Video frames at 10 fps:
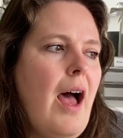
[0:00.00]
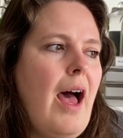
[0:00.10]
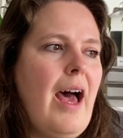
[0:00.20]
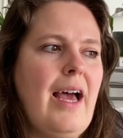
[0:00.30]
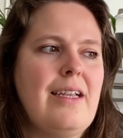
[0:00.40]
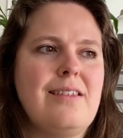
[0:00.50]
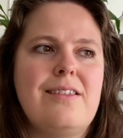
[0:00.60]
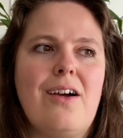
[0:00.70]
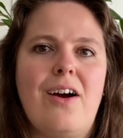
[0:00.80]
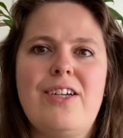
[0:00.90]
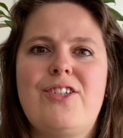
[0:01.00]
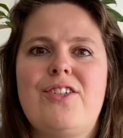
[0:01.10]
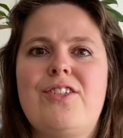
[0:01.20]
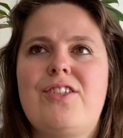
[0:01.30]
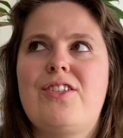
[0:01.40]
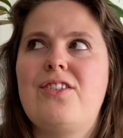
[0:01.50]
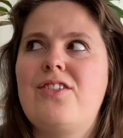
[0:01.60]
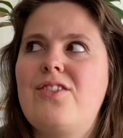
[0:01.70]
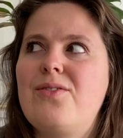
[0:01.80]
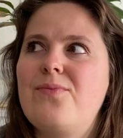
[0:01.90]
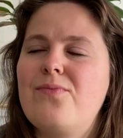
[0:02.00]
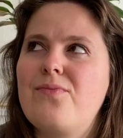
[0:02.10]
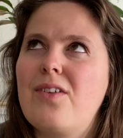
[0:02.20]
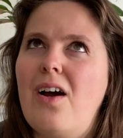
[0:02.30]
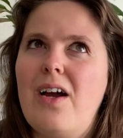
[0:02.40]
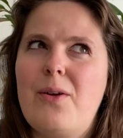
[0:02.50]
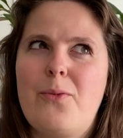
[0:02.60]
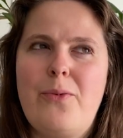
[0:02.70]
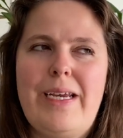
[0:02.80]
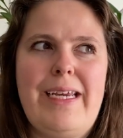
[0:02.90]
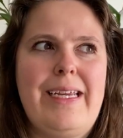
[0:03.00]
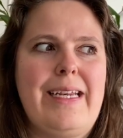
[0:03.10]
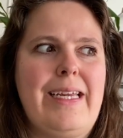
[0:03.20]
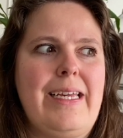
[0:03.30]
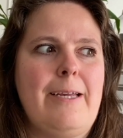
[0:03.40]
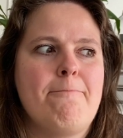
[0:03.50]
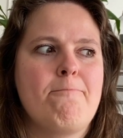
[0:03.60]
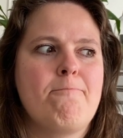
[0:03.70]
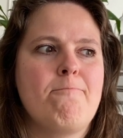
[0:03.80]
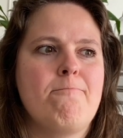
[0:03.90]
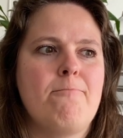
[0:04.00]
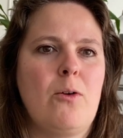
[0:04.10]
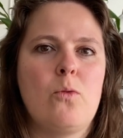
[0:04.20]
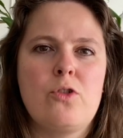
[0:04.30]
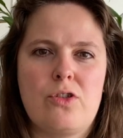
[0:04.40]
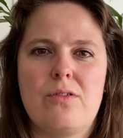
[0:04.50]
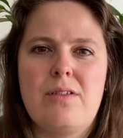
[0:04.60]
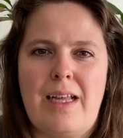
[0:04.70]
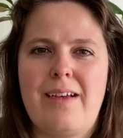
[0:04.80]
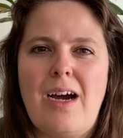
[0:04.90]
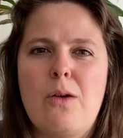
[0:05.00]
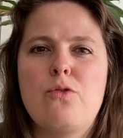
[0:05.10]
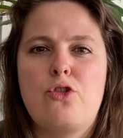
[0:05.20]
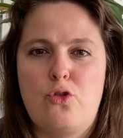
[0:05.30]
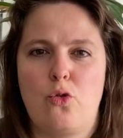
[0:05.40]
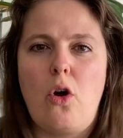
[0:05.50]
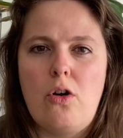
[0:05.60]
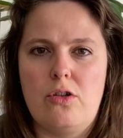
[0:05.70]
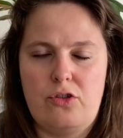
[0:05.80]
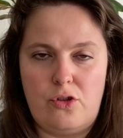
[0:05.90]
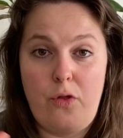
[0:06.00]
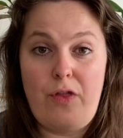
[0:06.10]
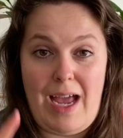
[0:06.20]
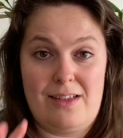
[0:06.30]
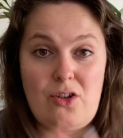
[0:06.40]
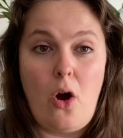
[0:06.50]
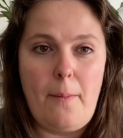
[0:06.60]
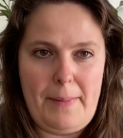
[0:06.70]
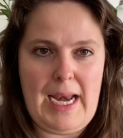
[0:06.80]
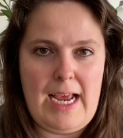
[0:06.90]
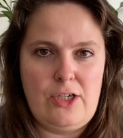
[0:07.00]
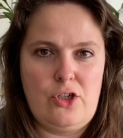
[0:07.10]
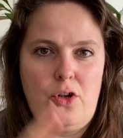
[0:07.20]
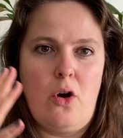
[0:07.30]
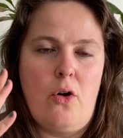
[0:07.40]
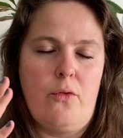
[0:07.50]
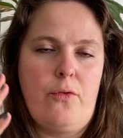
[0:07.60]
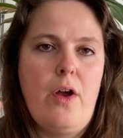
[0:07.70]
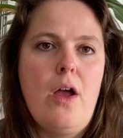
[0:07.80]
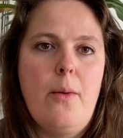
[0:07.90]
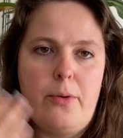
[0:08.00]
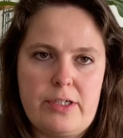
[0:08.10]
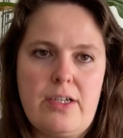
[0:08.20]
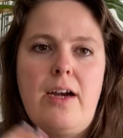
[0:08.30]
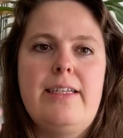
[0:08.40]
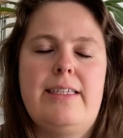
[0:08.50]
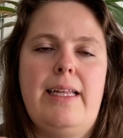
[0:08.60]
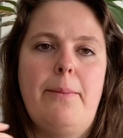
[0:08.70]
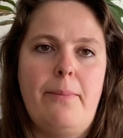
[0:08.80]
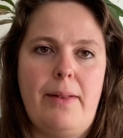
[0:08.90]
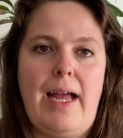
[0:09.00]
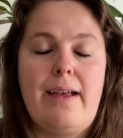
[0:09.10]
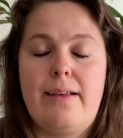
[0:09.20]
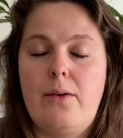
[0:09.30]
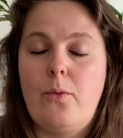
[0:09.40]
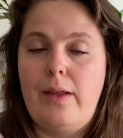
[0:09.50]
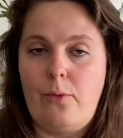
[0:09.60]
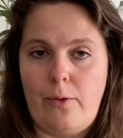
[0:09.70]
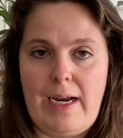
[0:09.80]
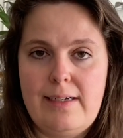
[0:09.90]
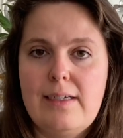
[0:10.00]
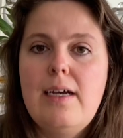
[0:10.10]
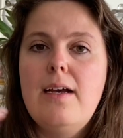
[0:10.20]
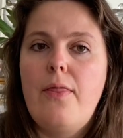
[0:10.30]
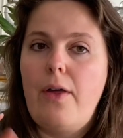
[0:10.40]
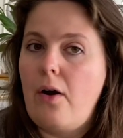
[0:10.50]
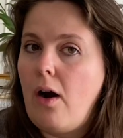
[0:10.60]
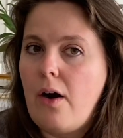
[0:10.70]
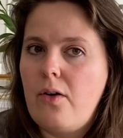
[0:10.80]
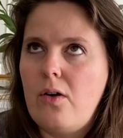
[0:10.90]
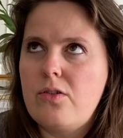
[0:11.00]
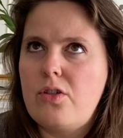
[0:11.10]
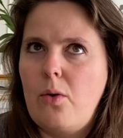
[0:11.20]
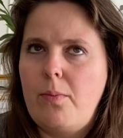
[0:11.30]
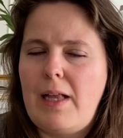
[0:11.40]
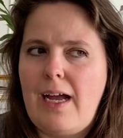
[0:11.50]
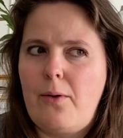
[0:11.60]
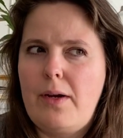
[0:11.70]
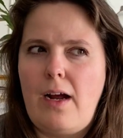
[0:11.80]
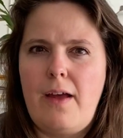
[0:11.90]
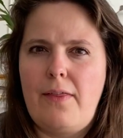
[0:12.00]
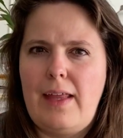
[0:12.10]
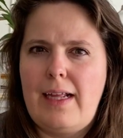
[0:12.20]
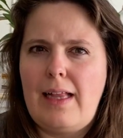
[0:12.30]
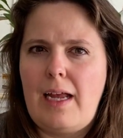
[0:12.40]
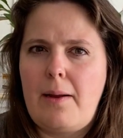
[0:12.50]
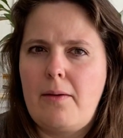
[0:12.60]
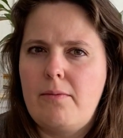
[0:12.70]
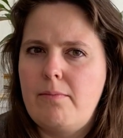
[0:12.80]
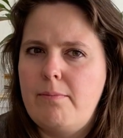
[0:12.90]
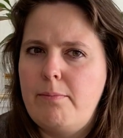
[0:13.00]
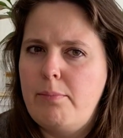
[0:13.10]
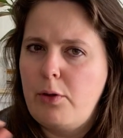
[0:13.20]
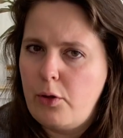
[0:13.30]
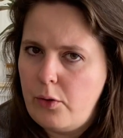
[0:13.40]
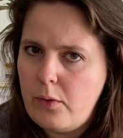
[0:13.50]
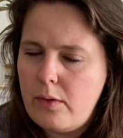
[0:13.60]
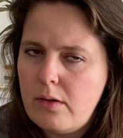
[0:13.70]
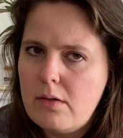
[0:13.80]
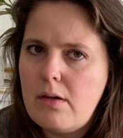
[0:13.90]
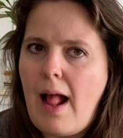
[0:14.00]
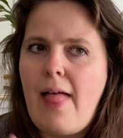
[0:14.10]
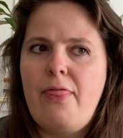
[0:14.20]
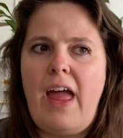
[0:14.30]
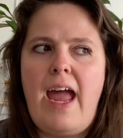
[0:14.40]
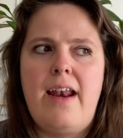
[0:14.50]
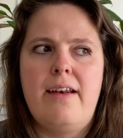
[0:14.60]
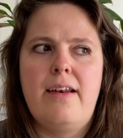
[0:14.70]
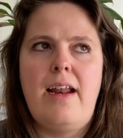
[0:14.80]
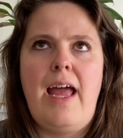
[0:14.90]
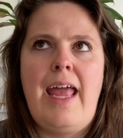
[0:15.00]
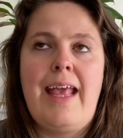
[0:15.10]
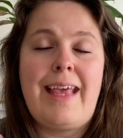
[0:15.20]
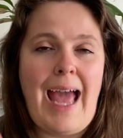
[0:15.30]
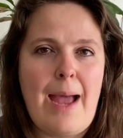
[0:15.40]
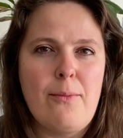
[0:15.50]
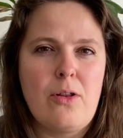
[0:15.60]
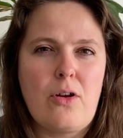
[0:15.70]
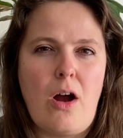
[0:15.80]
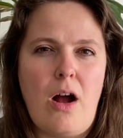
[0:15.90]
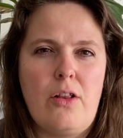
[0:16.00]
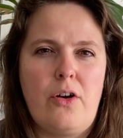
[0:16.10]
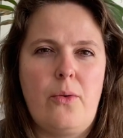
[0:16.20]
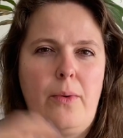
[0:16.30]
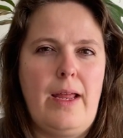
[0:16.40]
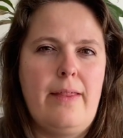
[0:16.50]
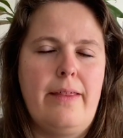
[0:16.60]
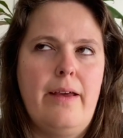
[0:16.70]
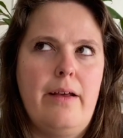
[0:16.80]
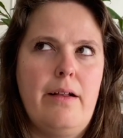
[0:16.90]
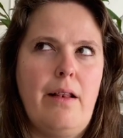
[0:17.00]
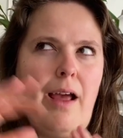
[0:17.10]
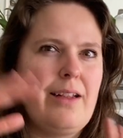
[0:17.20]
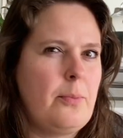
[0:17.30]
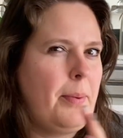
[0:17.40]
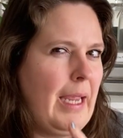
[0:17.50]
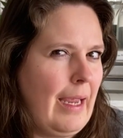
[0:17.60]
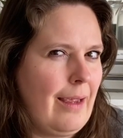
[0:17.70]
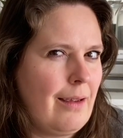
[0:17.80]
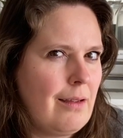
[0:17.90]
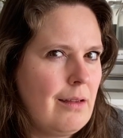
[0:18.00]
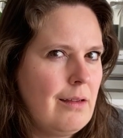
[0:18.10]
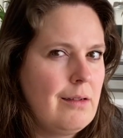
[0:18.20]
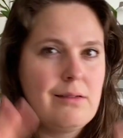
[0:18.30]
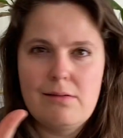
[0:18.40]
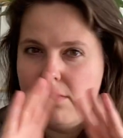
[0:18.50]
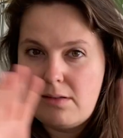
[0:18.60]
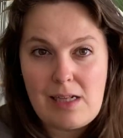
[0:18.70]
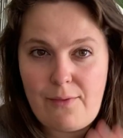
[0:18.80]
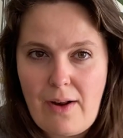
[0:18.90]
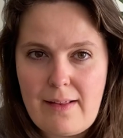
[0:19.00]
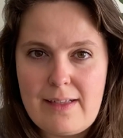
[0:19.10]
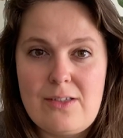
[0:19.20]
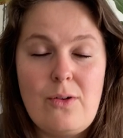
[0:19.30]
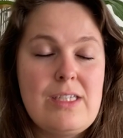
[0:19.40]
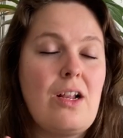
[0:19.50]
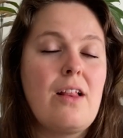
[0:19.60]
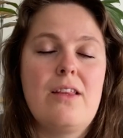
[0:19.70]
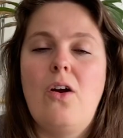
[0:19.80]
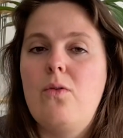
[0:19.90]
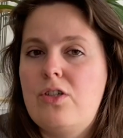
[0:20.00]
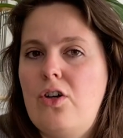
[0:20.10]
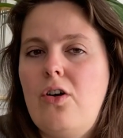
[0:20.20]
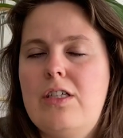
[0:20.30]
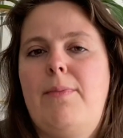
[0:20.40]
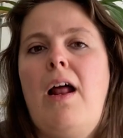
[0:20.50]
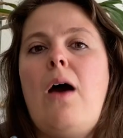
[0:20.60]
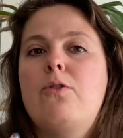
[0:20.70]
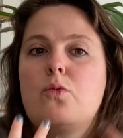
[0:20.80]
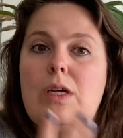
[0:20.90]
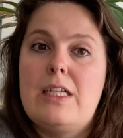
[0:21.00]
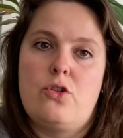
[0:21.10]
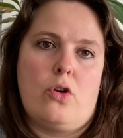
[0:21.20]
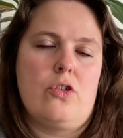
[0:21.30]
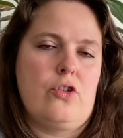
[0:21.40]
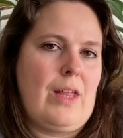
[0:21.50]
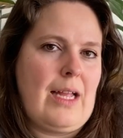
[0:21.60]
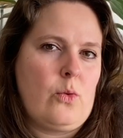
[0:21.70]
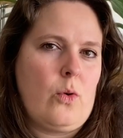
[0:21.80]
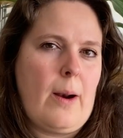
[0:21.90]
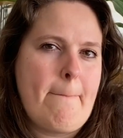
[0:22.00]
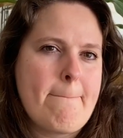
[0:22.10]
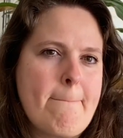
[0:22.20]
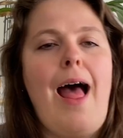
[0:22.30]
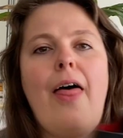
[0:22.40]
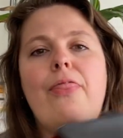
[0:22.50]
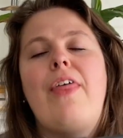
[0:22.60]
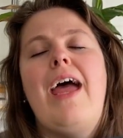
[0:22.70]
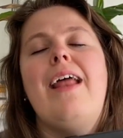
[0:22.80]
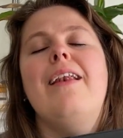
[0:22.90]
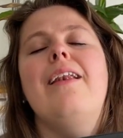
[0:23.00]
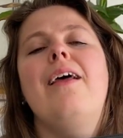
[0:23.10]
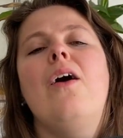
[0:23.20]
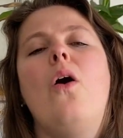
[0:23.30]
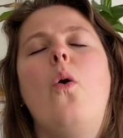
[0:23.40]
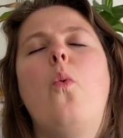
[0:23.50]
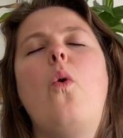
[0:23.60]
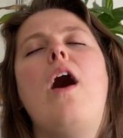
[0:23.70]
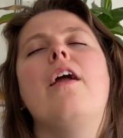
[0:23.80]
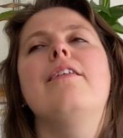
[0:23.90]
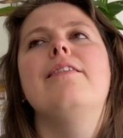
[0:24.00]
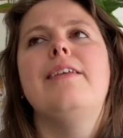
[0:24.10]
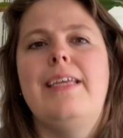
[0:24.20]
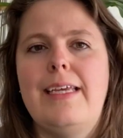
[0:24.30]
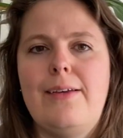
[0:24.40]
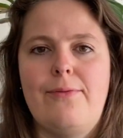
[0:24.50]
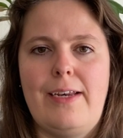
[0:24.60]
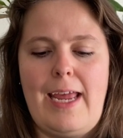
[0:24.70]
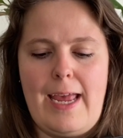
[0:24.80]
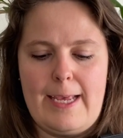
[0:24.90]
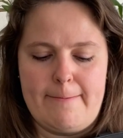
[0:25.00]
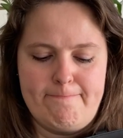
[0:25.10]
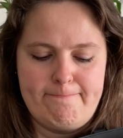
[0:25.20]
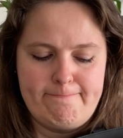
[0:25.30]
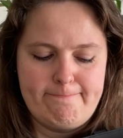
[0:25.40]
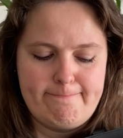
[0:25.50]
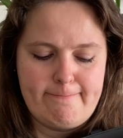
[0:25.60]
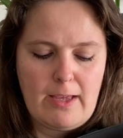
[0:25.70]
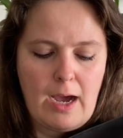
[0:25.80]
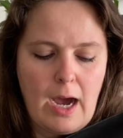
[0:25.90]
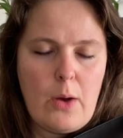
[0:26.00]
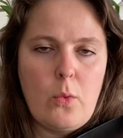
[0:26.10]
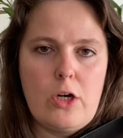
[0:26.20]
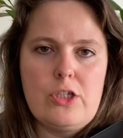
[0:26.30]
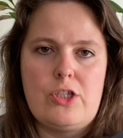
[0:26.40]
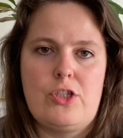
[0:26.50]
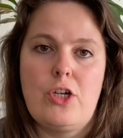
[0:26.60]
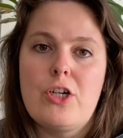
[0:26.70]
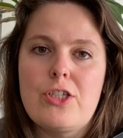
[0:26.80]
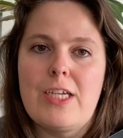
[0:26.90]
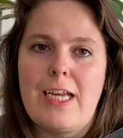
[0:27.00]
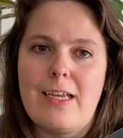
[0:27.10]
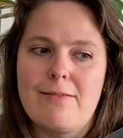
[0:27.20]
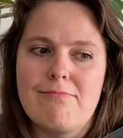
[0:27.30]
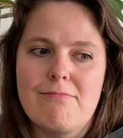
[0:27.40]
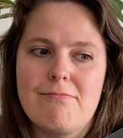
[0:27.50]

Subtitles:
And I really was like, I was drawn to that combination of precisely black with red. There are also black with, I think, like blue, and then a camel color with light pink, stuff like this. So it's not the only choice, but I was really drawn to that one. And then one evening I was searching